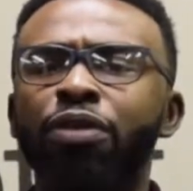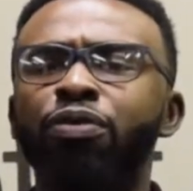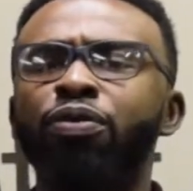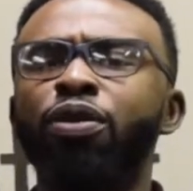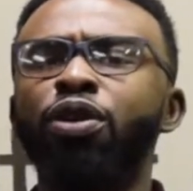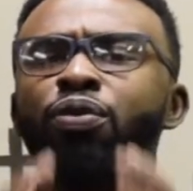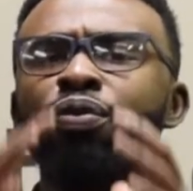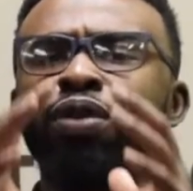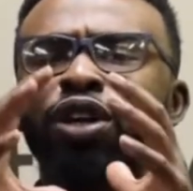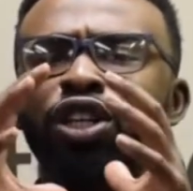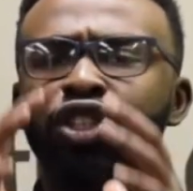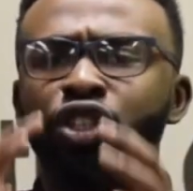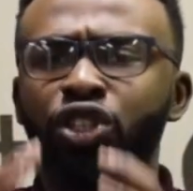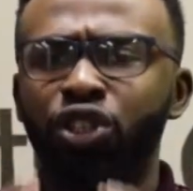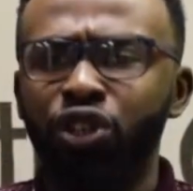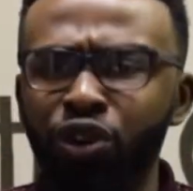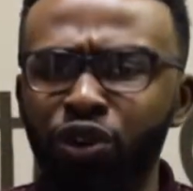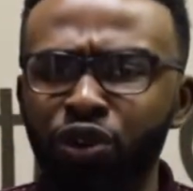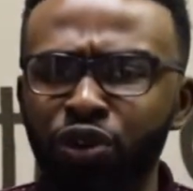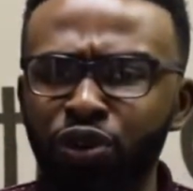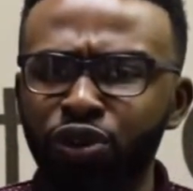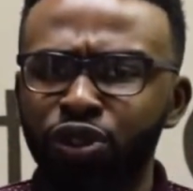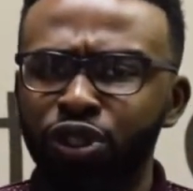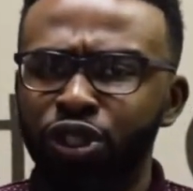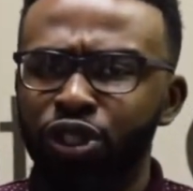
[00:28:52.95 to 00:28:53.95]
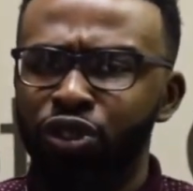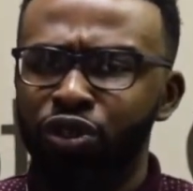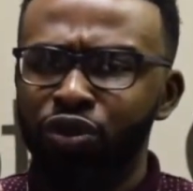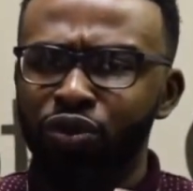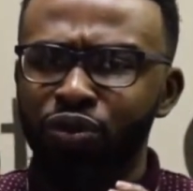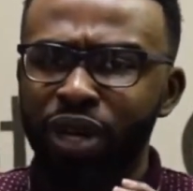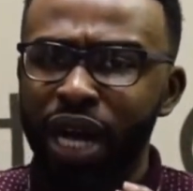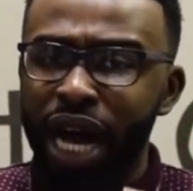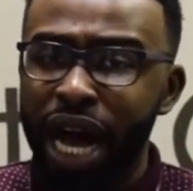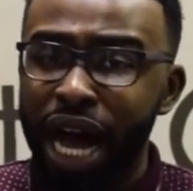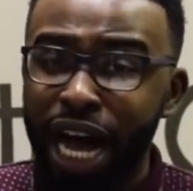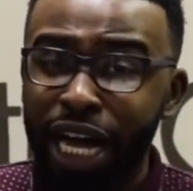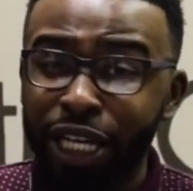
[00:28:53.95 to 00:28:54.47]
And when we choose to
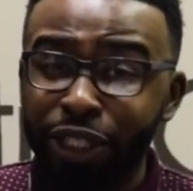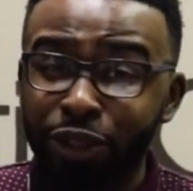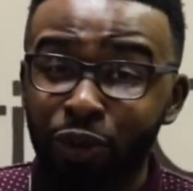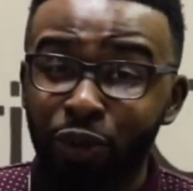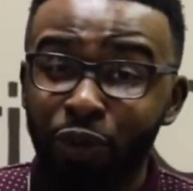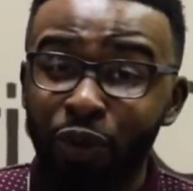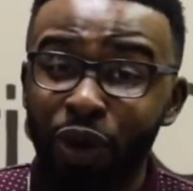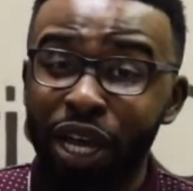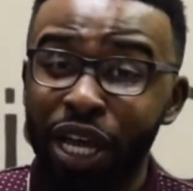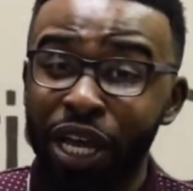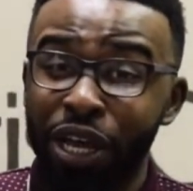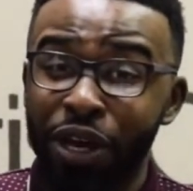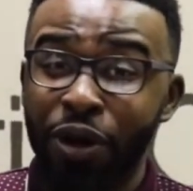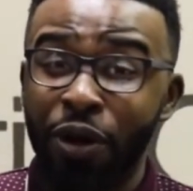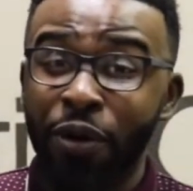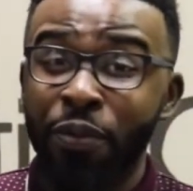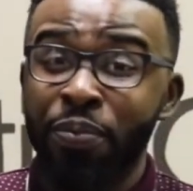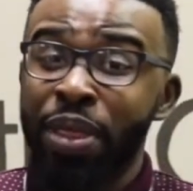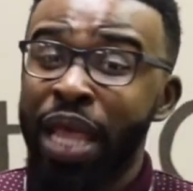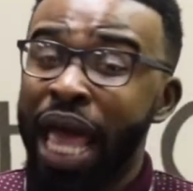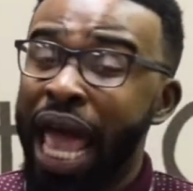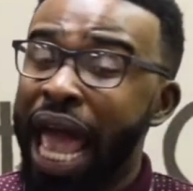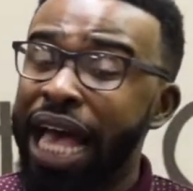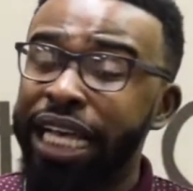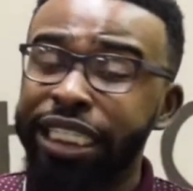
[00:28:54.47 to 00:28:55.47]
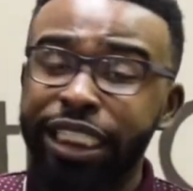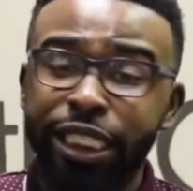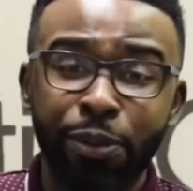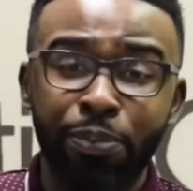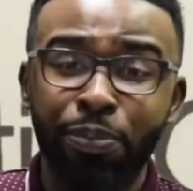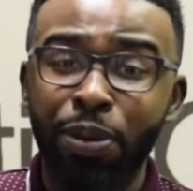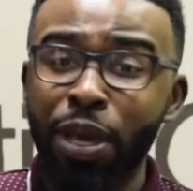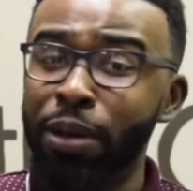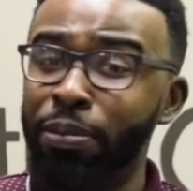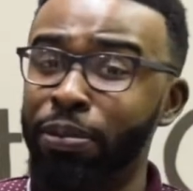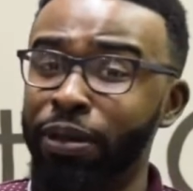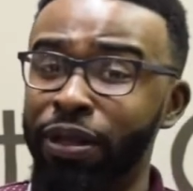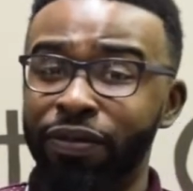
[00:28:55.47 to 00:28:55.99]
do God's will as
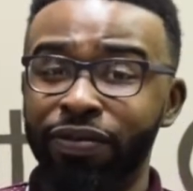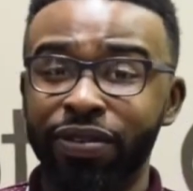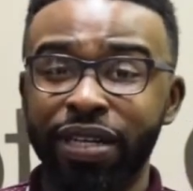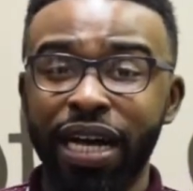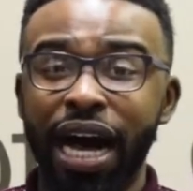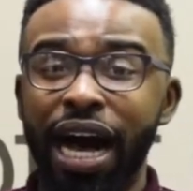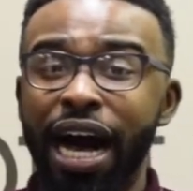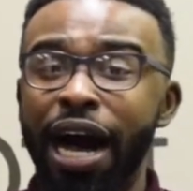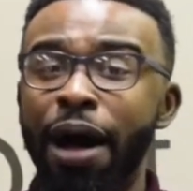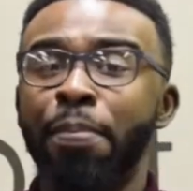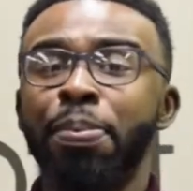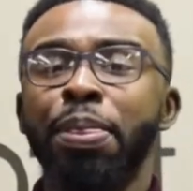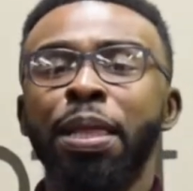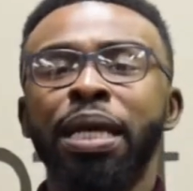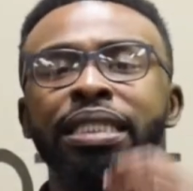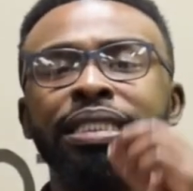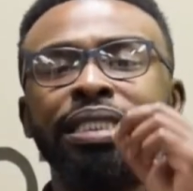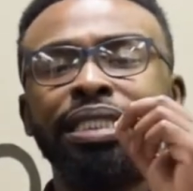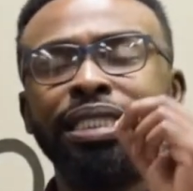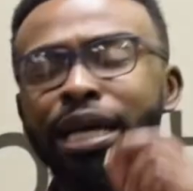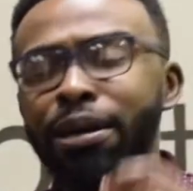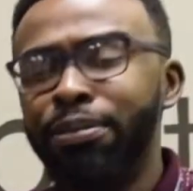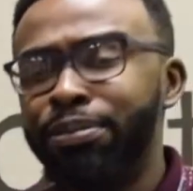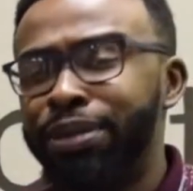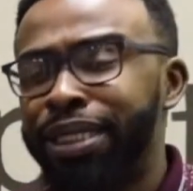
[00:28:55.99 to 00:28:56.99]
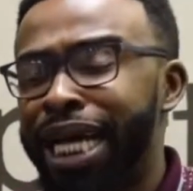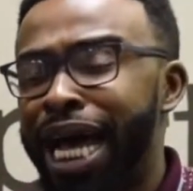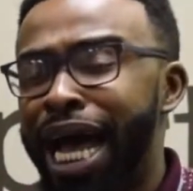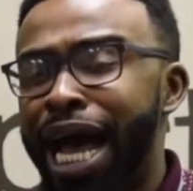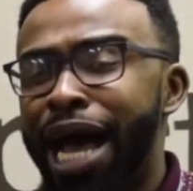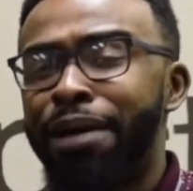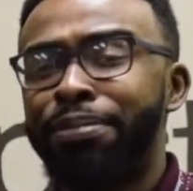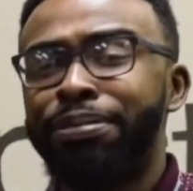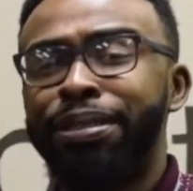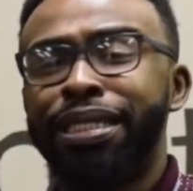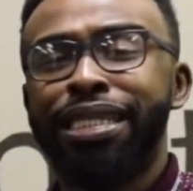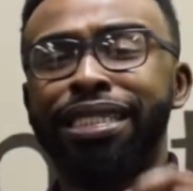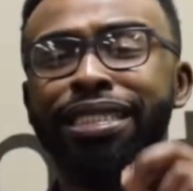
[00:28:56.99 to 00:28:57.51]
the people of God,
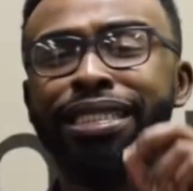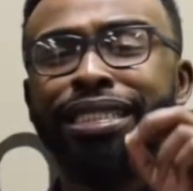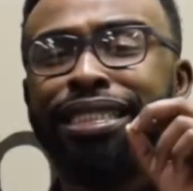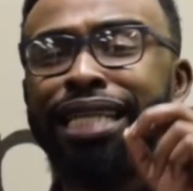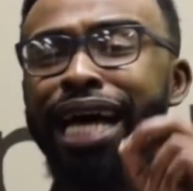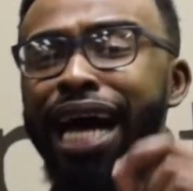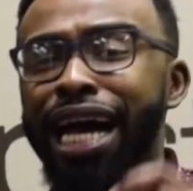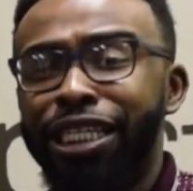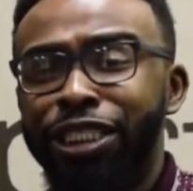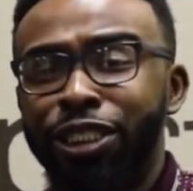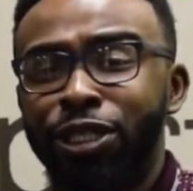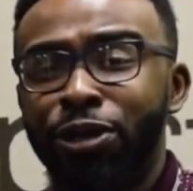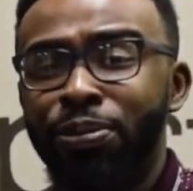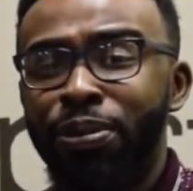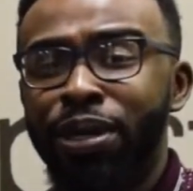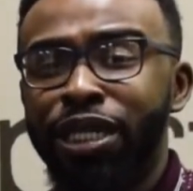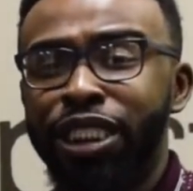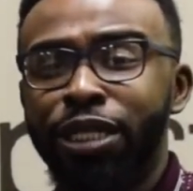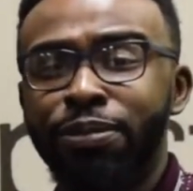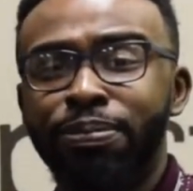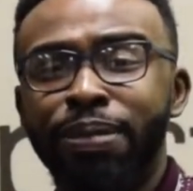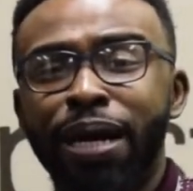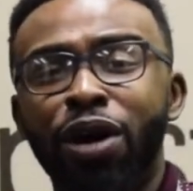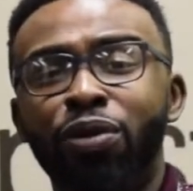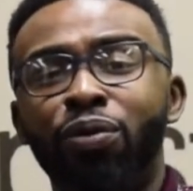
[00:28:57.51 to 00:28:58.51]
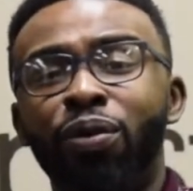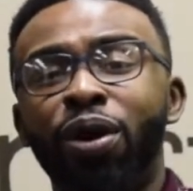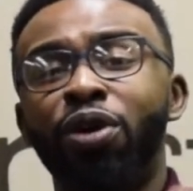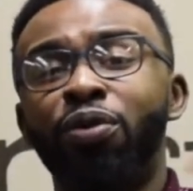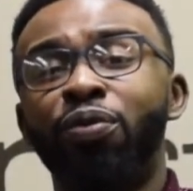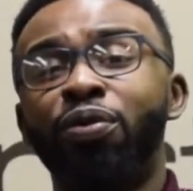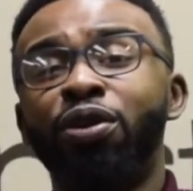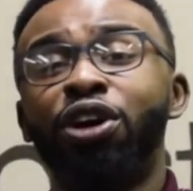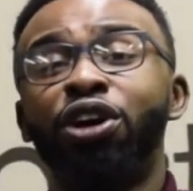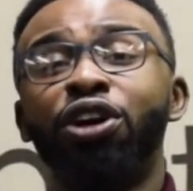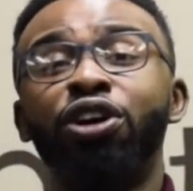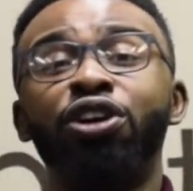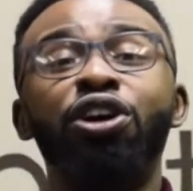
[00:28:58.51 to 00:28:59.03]
sometimes it's not so much about
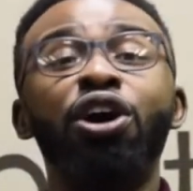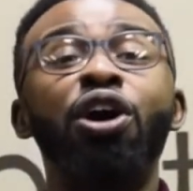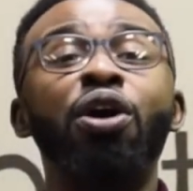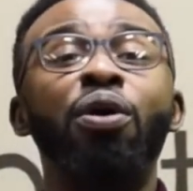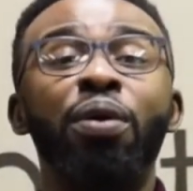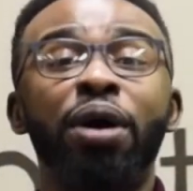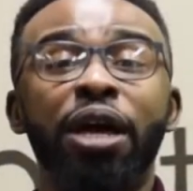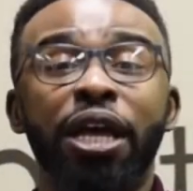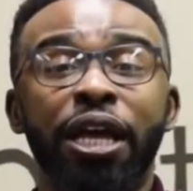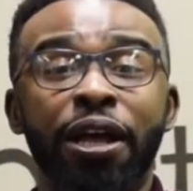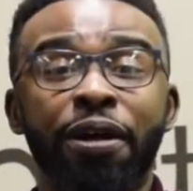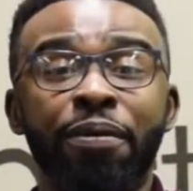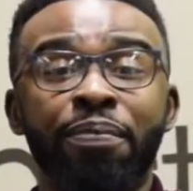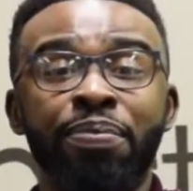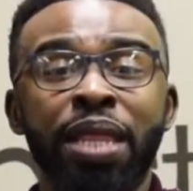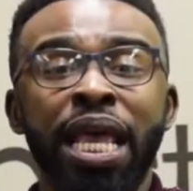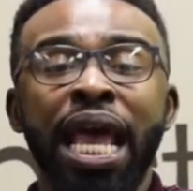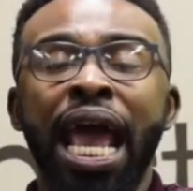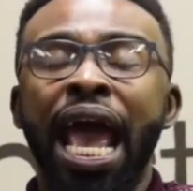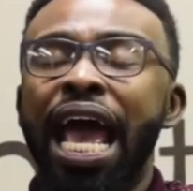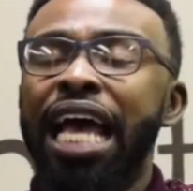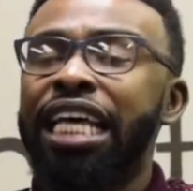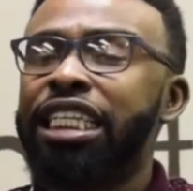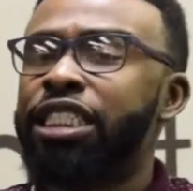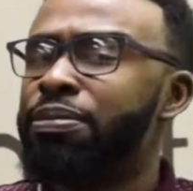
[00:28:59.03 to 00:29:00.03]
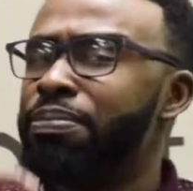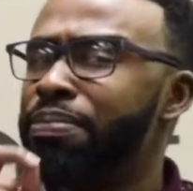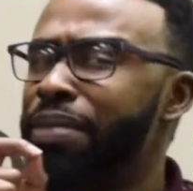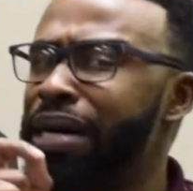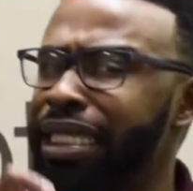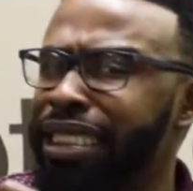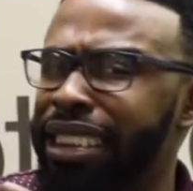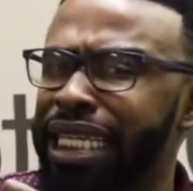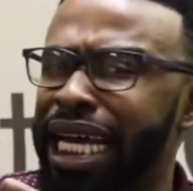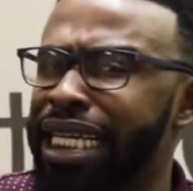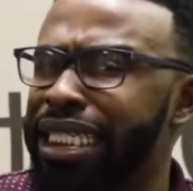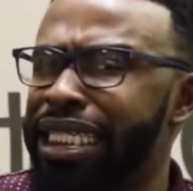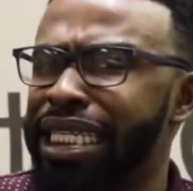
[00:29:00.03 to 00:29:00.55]
where we are going as
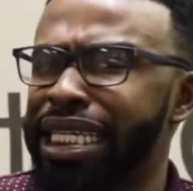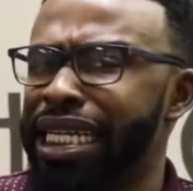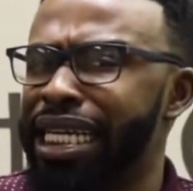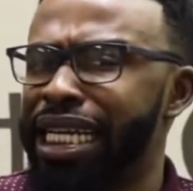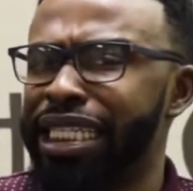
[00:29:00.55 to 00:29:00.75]
much as